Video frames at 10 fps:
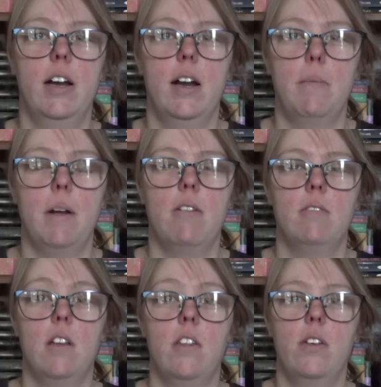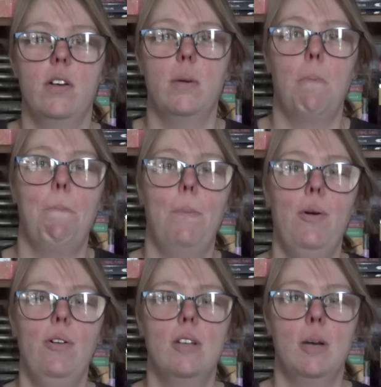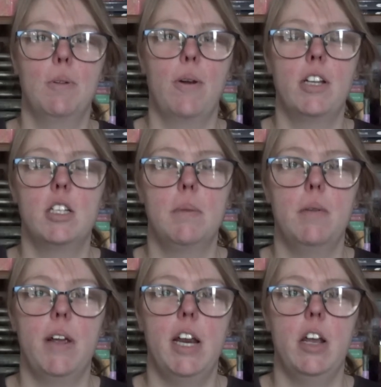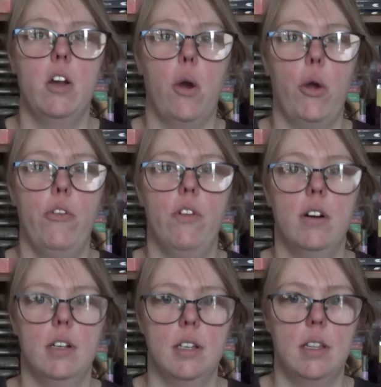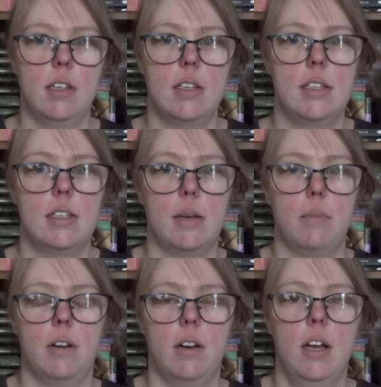about the books I'm going to be reading over the summer.